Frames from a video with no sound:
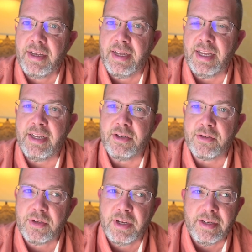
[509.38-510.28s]
in
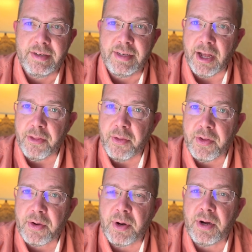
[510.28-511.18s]
His death on
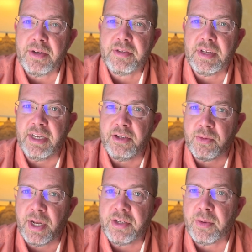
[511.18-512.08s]
the cross and His
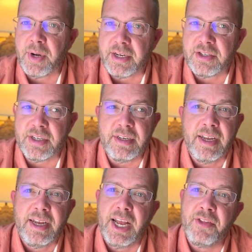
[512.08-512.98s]
resurrection
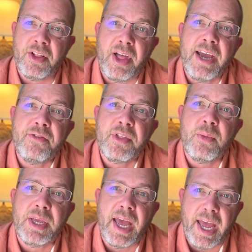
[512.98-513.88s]
and the life that
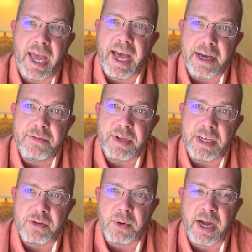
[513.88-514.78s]
we have
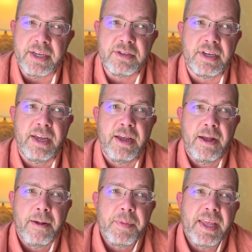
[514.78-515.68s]
in Christ.
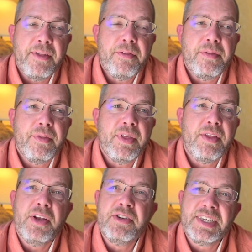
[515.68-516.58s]
And
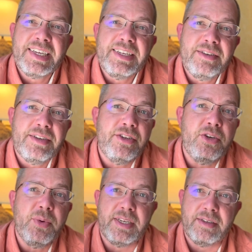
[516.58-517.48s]
then there's a
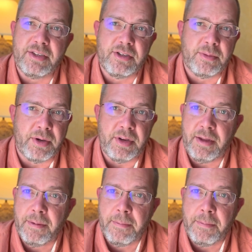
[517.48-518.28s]
continuing testimony